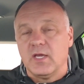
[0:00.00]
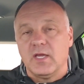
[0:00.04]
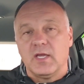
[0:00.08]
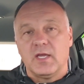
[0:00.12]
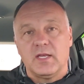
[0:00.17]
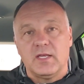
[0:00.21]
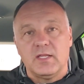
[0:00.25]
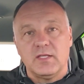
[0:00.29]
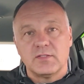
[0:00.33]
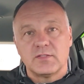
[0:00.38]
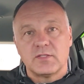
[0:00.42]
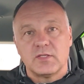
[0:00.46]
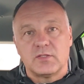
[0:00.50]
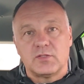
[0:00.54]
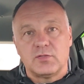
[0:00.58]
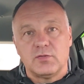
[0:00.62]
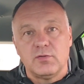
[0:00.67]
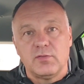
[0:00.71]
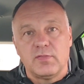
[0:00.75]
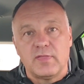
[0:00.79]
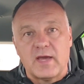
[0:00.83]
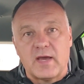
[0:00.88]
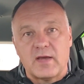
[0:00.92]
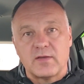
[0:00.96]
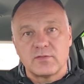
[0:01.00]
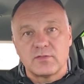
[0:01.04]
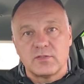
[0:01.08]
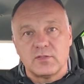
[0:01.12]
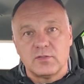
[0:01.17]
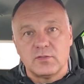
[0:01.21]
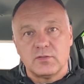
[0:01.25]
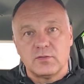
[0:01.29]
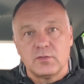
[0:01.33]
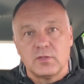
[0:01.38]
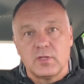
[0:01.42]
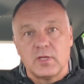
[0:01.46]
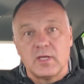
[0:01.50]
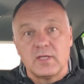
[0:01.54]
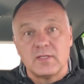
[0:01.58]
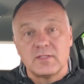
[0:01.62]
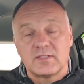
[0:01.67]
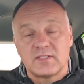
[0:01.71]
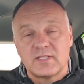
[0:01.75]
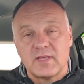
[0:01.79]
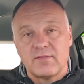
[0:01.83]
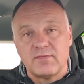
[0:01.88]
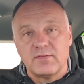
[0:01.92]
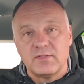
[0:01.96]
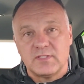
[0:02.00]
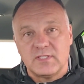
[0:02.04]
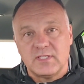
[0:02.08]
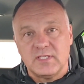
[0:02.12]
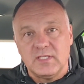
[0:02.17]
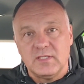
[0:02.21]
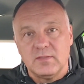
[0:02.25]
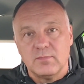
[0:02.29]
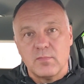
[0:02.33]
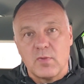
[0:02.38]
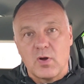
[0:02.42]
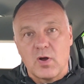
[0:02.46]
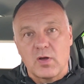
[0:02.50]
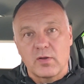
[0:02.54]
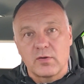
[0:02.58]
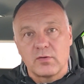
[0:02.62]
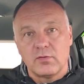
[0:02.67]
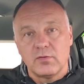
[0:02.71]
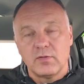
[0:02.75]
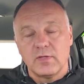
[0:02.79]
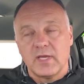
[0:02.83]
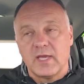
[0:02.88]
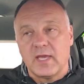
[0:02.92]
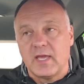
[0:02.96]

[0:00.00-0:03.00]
It is a 2017 model